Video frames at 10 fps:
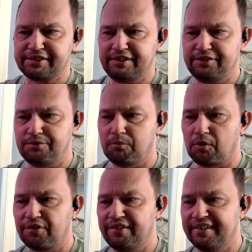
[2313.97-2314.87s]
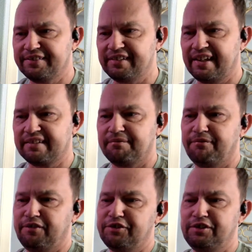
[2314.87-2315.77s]
do more things like the
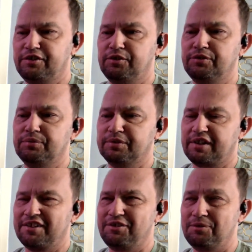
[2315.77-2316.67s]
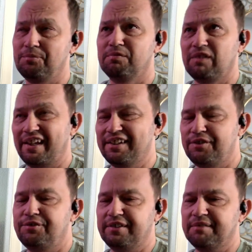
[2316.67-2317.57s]
fishy news, which I do like
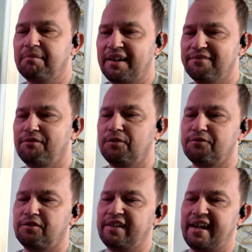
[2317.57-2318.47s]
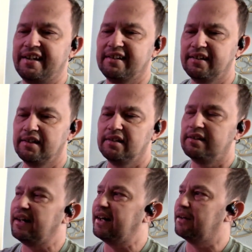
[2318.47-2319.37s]
using my phone for that.
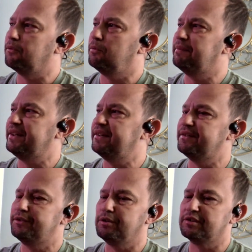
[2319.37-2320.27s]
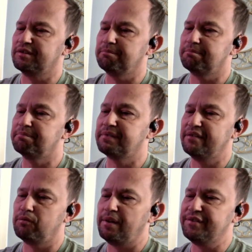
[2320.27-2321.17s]
I will be doing some
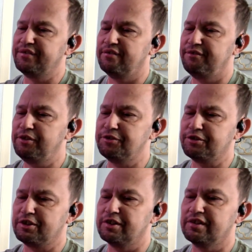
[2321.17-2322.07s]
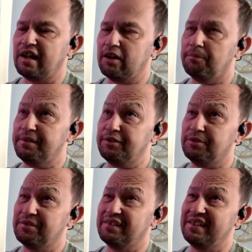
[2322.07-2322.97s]
giveaways in the future. I'll be
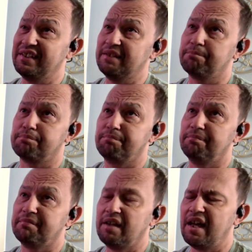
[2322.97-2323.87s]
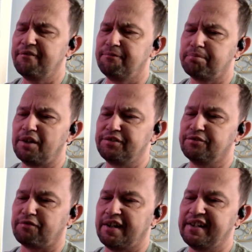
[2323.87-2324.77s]
doing the Price is
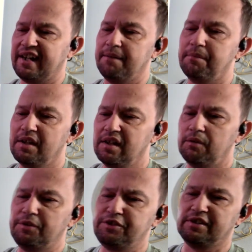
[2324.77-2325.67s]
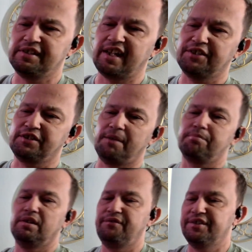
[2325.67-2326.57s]
Right game, which you could catch up
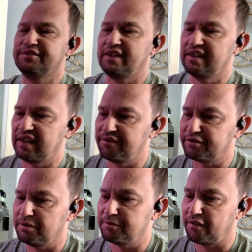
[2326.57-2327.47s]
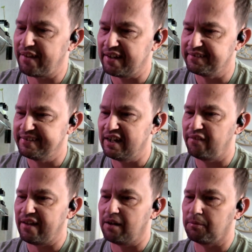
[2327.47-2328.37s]
previous live streams on that and see how
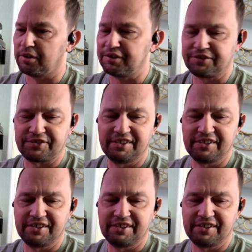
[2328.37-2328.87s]
that works.